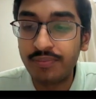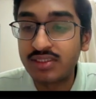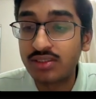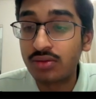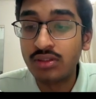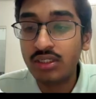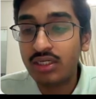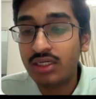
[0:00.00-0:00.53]
So
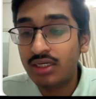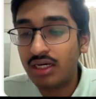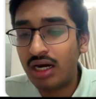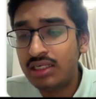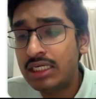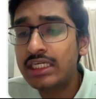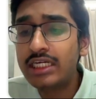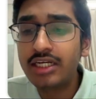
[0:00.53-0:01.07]
a
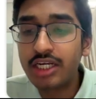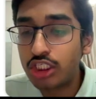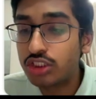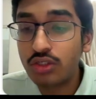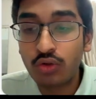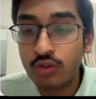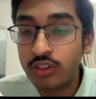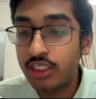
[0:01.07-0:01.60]
linear regression
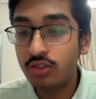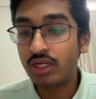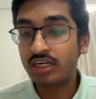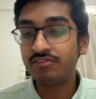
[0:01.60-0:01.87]
can only do like a